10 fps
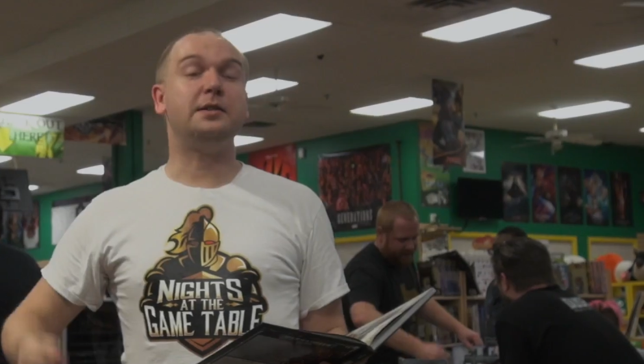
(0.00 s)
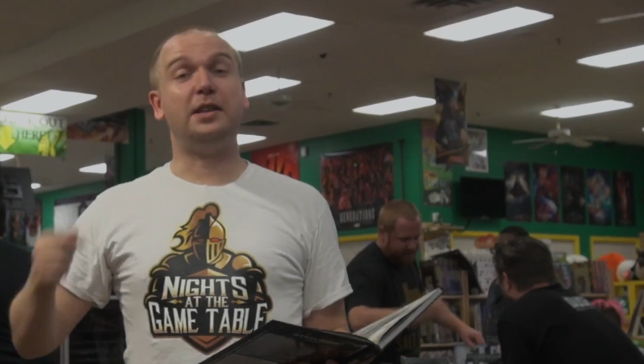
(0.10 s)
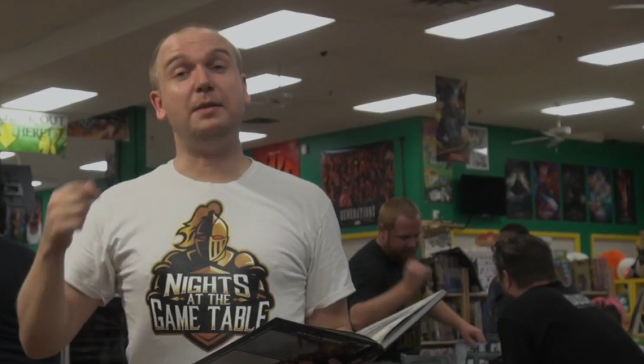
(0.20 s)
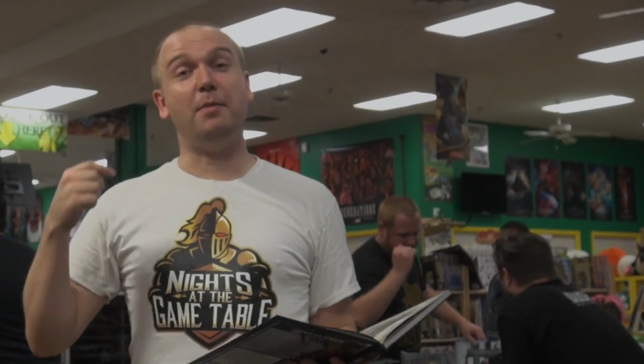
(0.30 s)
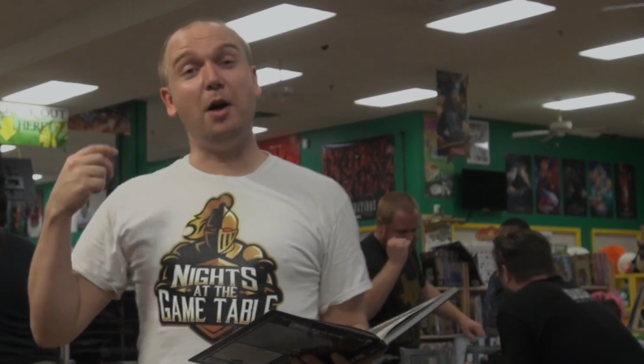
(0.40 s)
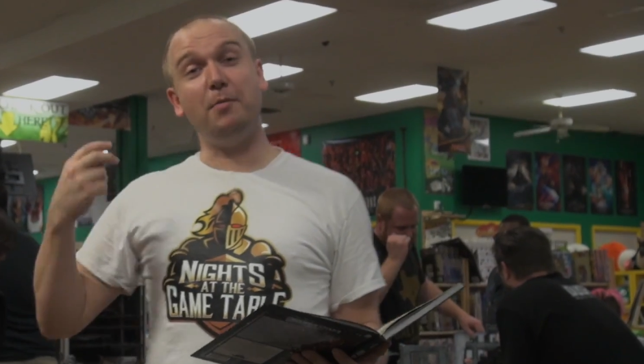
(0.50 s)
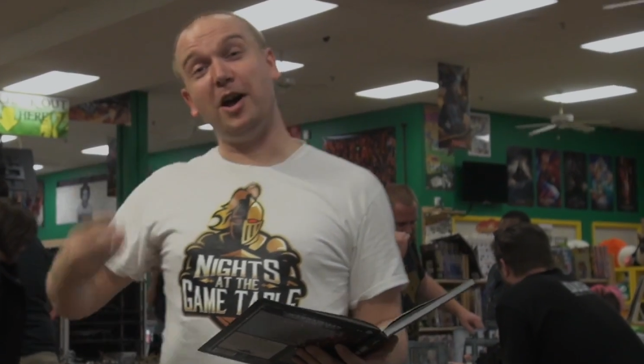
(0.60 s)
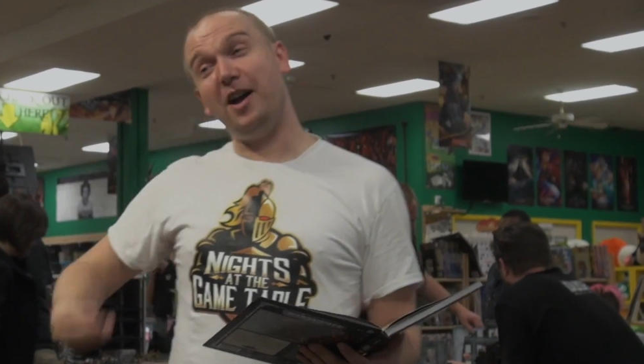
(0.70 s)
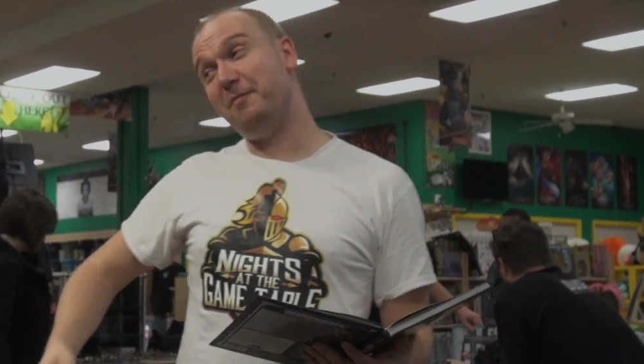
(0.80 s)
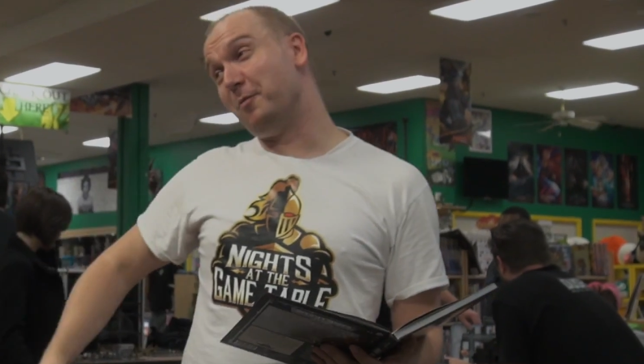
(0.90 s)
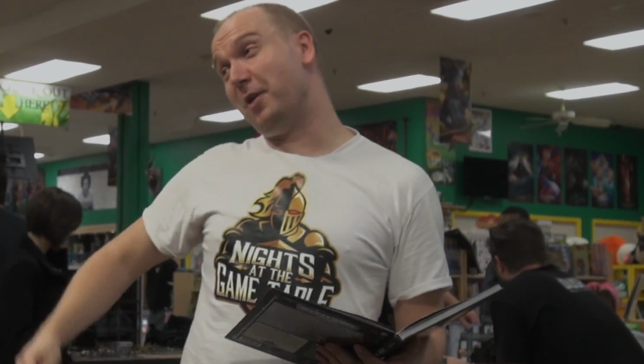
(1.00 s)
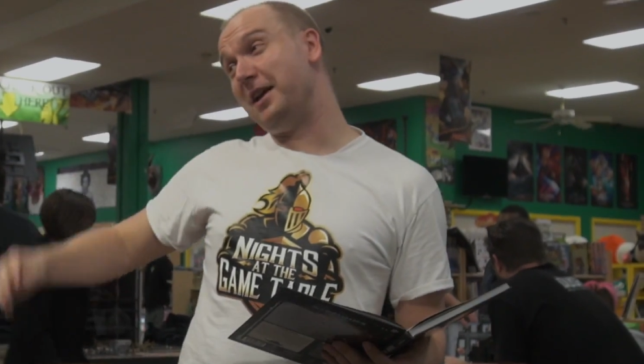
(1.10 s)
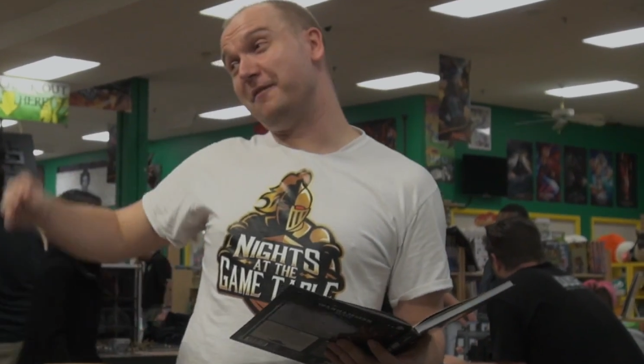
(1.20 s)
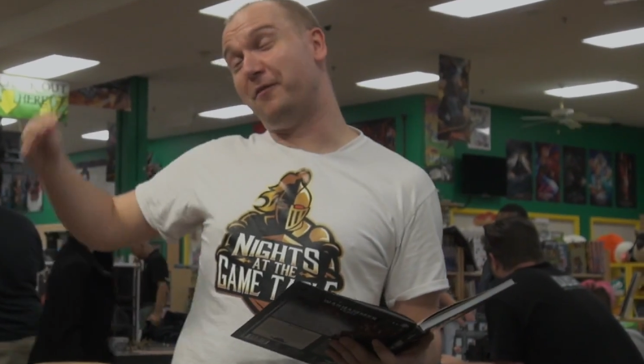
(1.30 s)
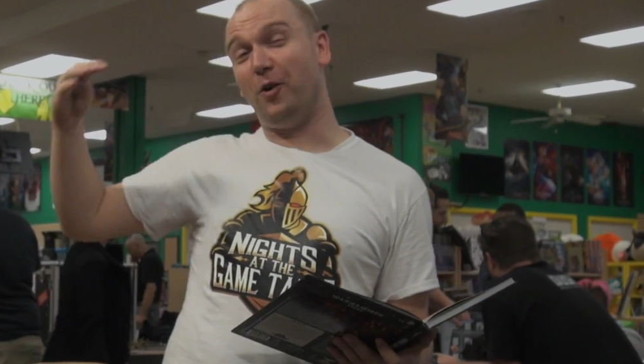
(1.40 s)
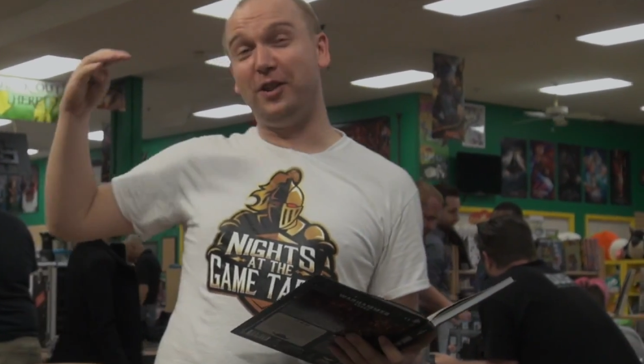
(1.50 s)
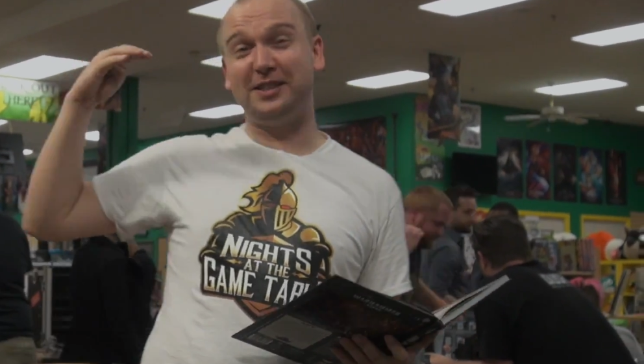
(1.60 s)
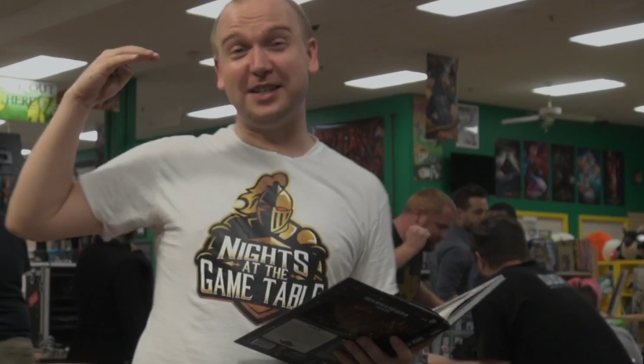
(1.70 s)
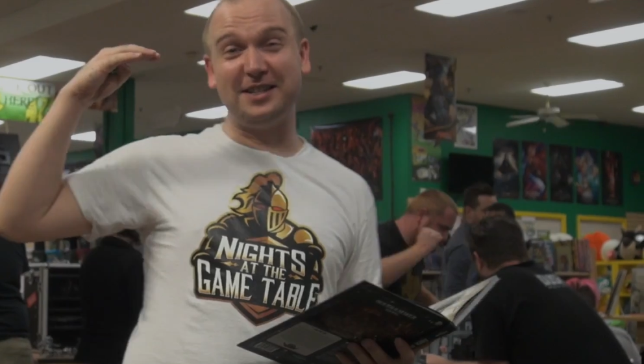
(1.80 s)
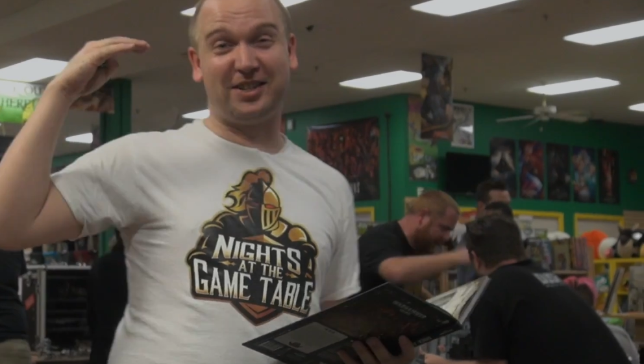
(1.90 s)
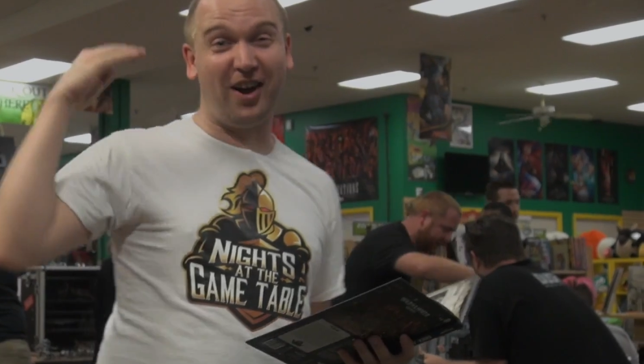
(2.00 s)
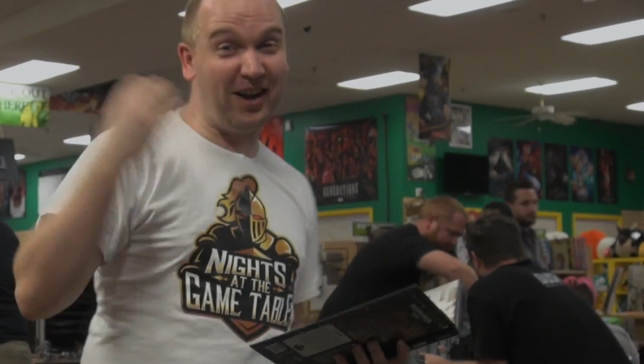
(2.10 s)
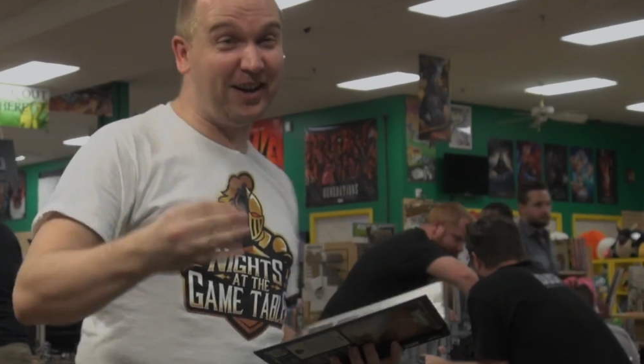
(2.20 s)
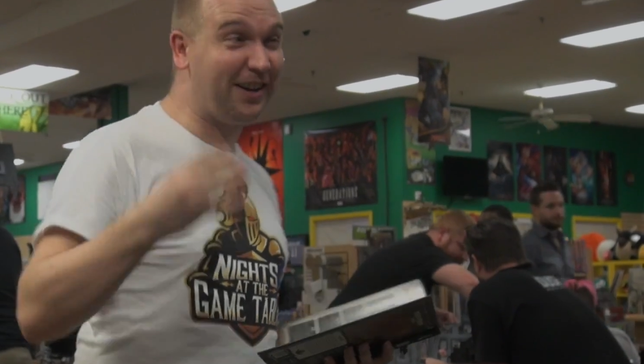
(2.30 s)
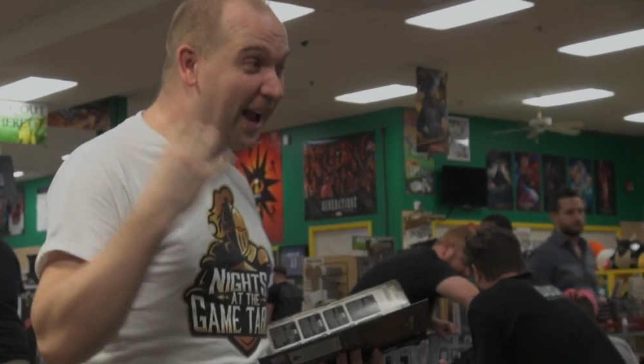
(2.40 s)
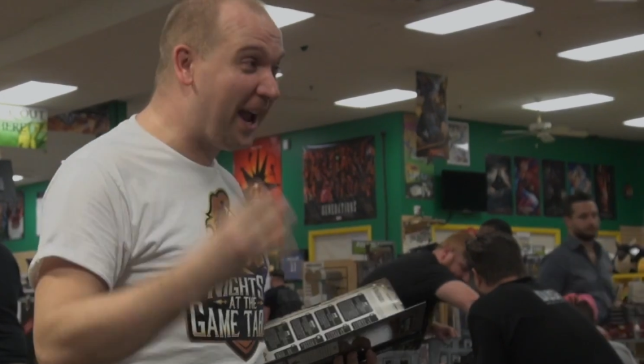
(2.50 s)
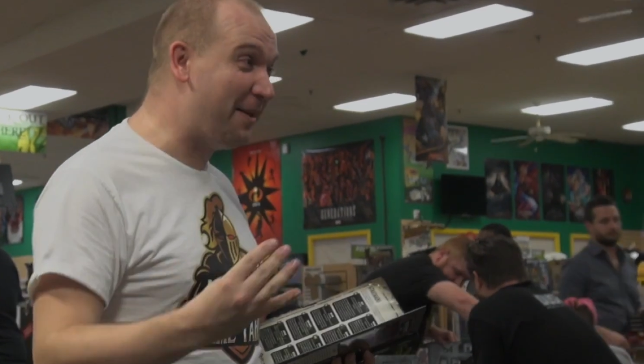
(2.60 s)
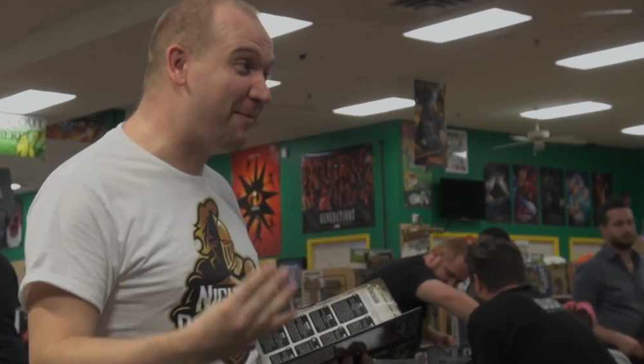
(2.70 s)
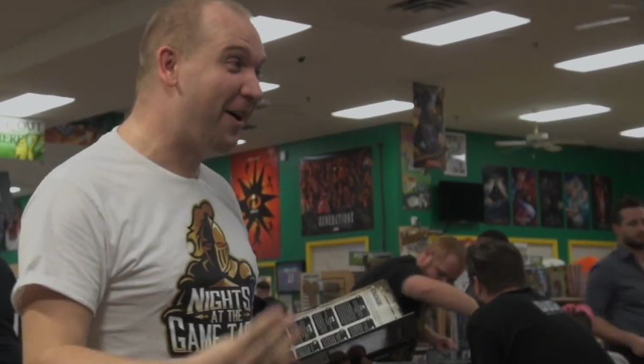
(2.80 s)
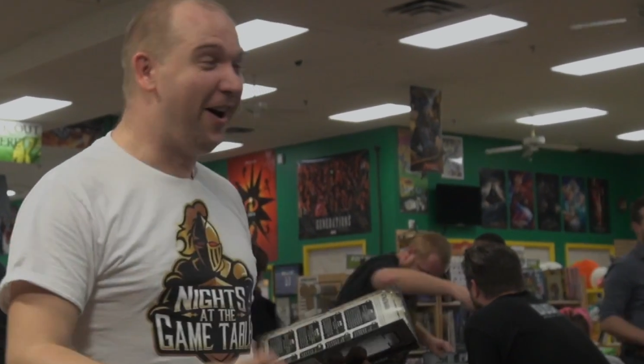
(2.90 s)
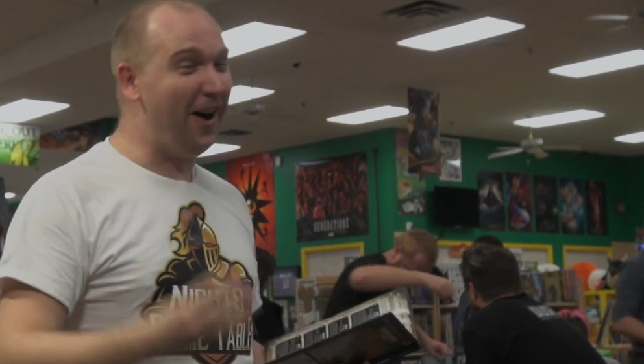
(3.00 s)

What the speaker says: is the moment I've been waiting for this entire game.